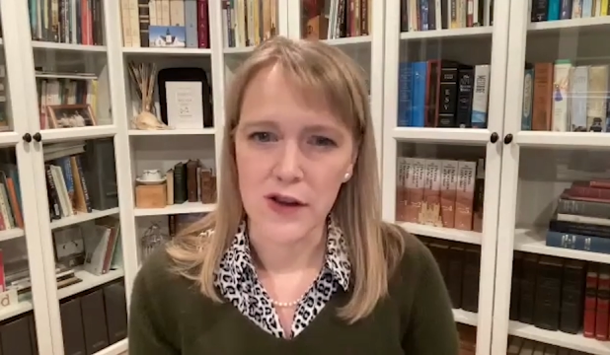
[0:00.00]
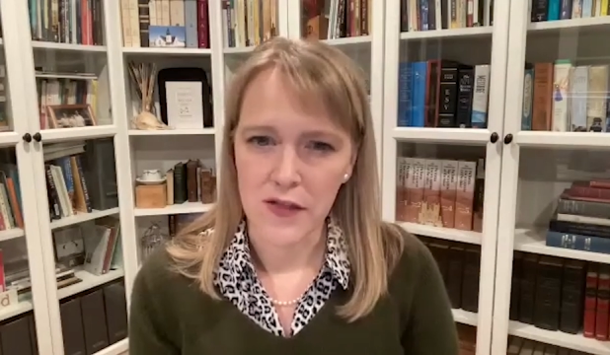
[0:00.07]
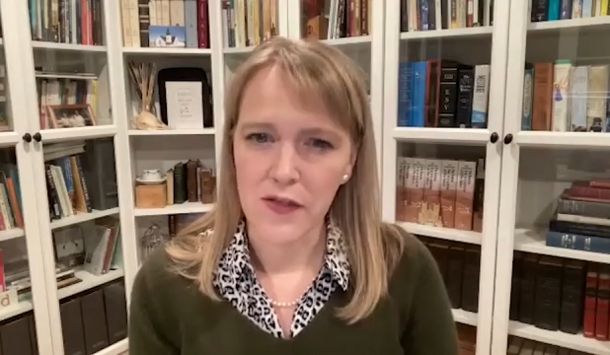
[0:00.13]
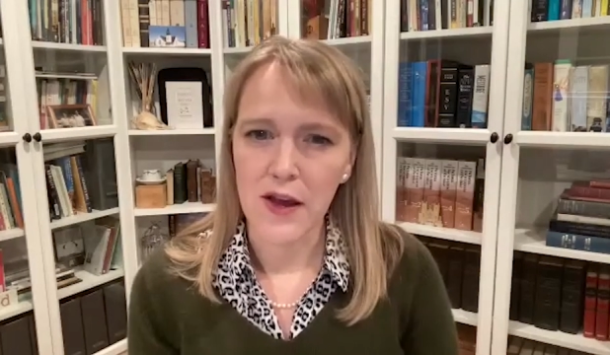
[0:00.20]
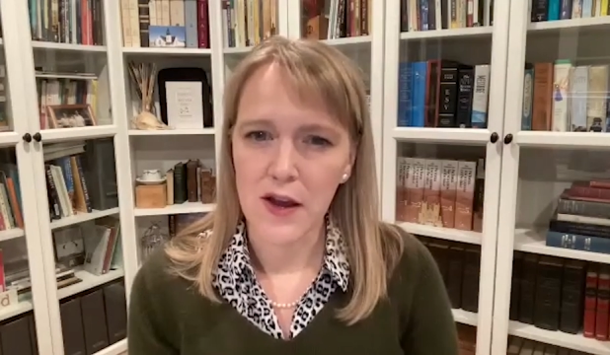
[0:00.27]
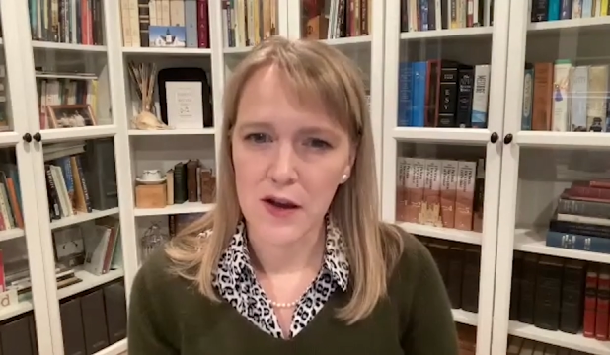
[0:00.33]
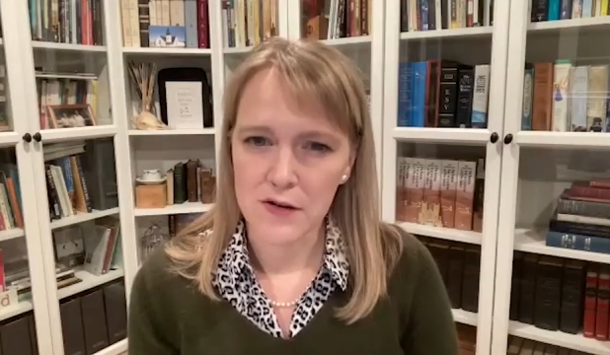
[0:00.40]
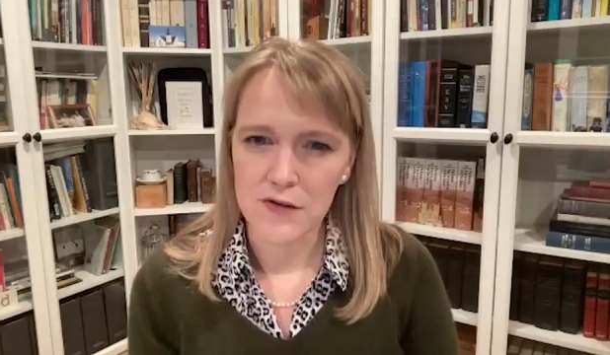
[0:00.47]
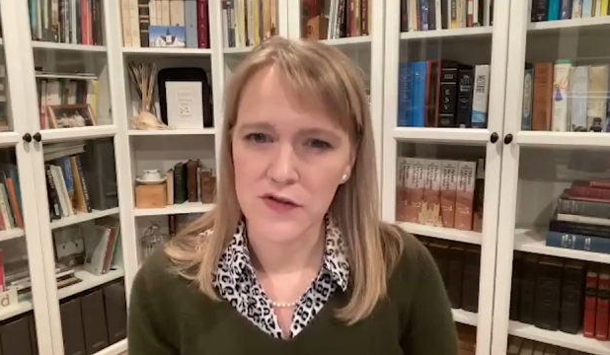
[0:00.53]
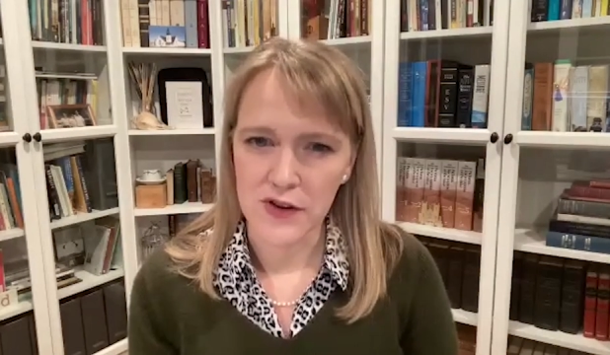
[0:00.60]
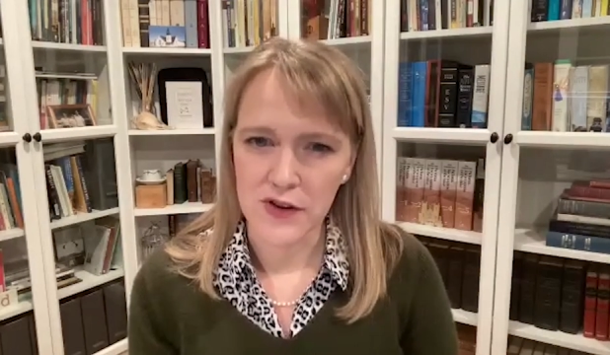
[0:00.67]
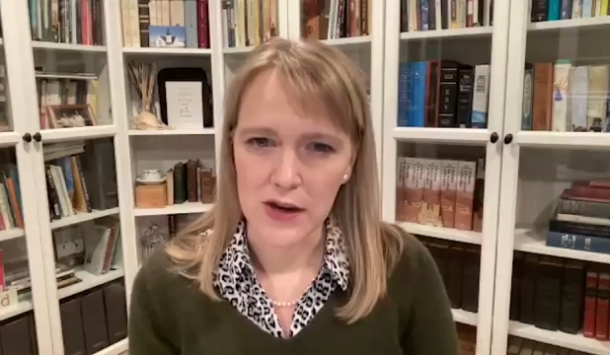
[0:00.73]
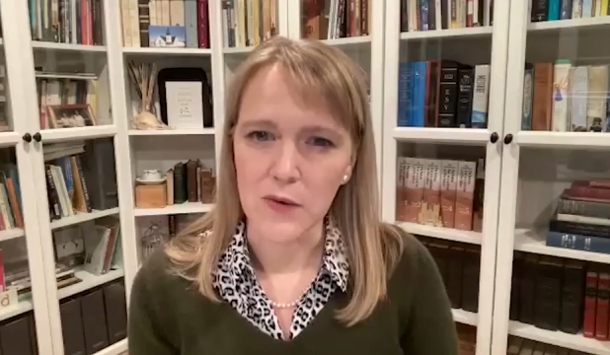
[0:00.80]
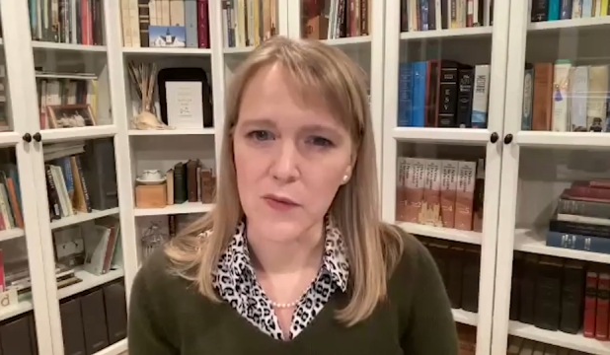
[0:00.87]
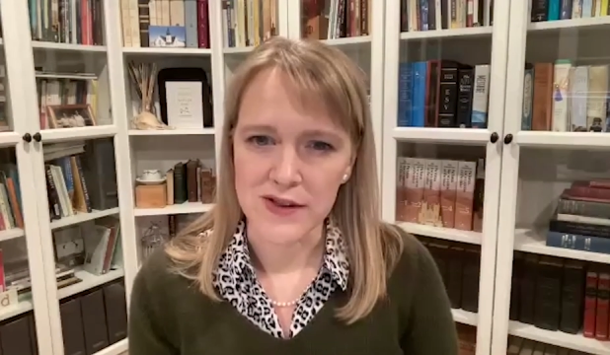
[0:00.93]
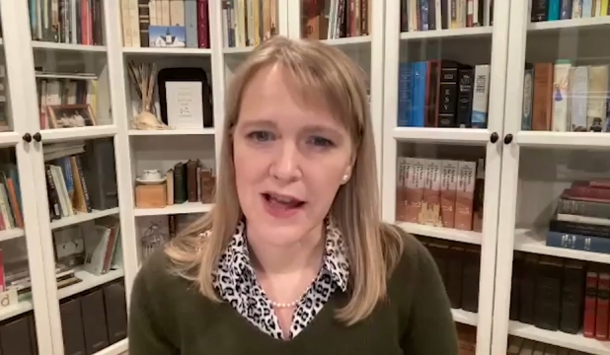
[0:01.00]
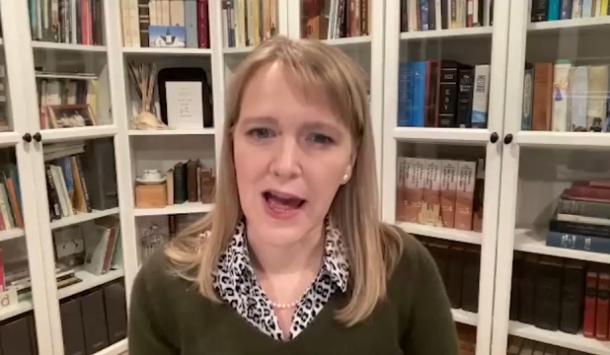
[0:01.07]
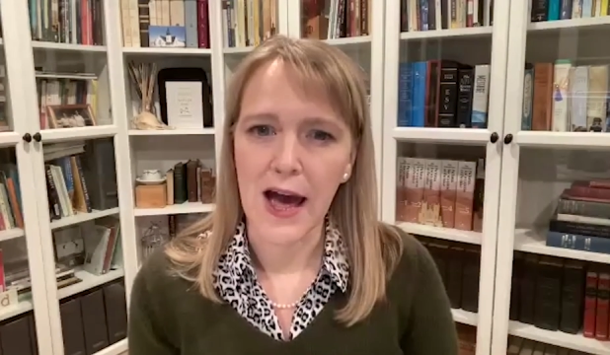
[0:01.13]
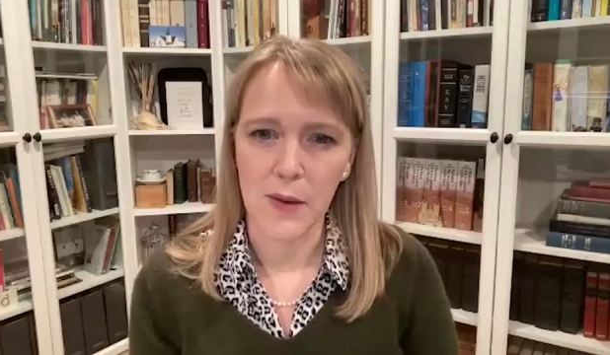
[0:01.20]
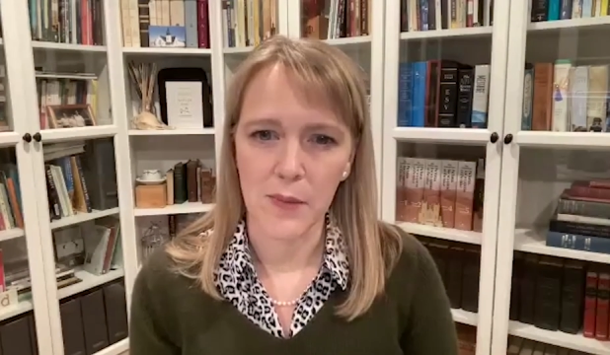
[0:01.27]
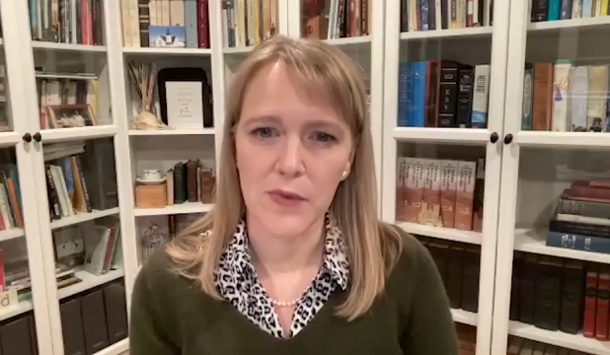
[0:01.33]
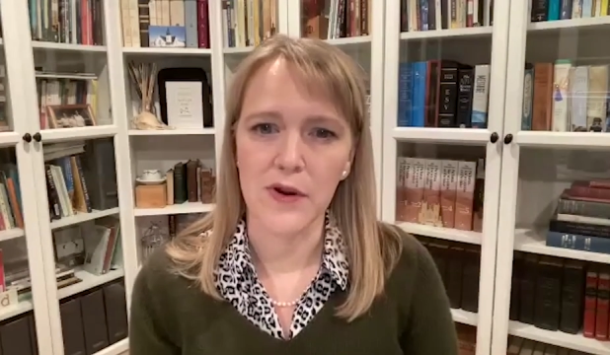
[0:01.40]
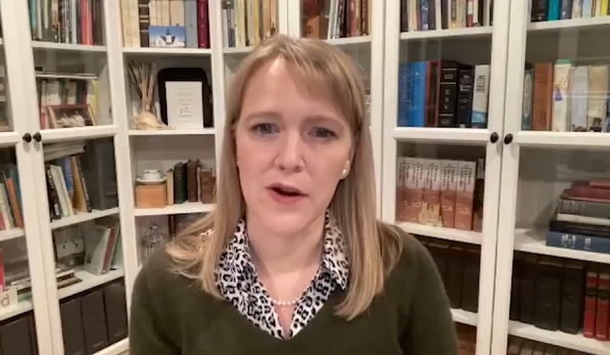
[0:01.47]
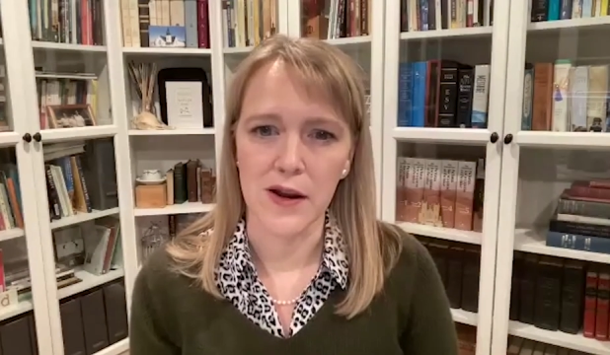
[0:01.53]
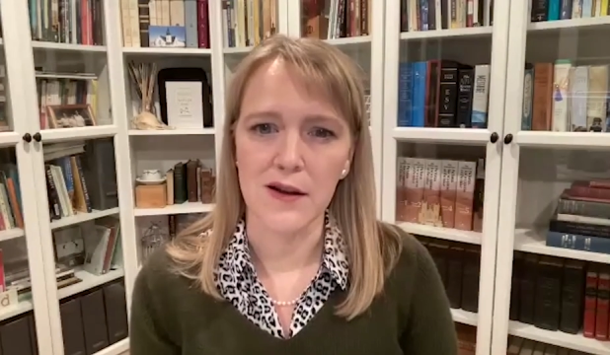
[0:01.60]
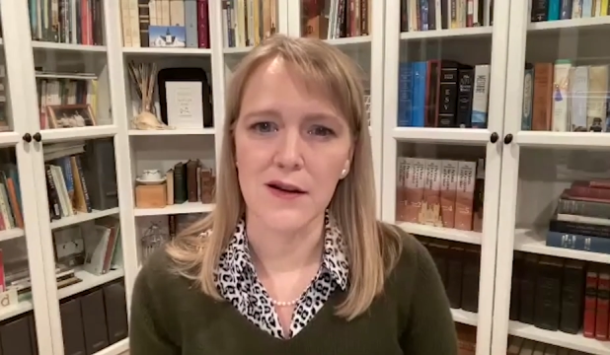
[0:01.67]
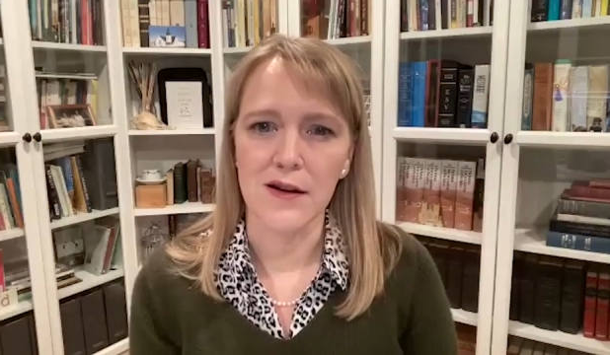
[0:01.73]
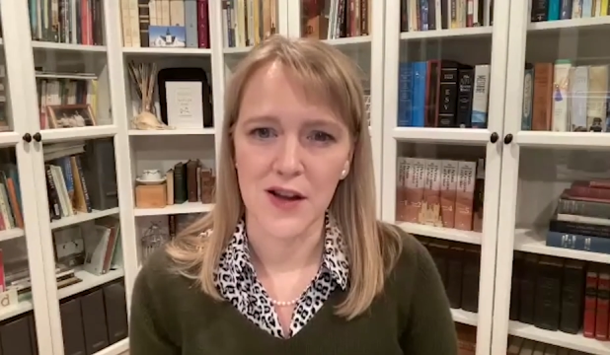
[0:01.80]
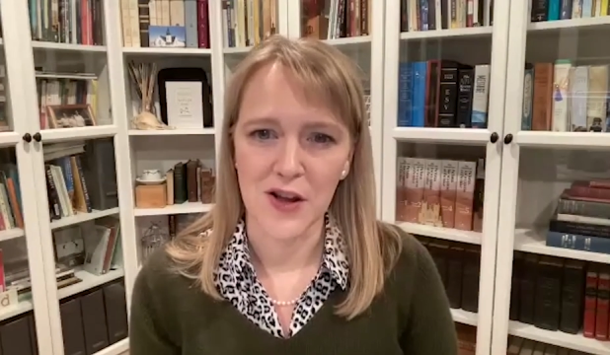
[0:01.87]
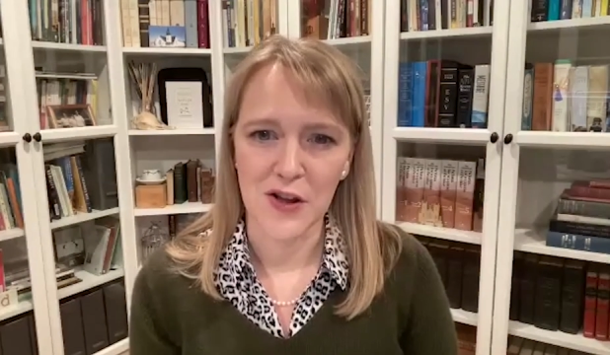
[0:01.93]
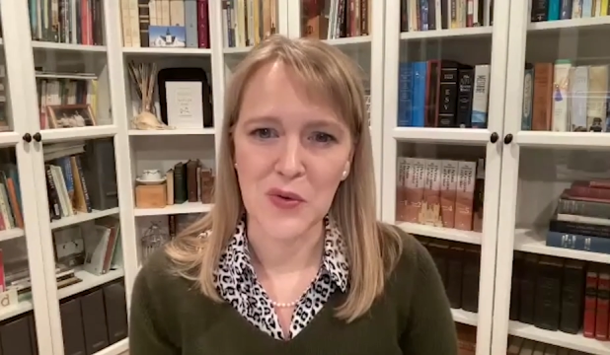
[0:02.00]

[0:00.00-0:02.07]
that they understand what's happening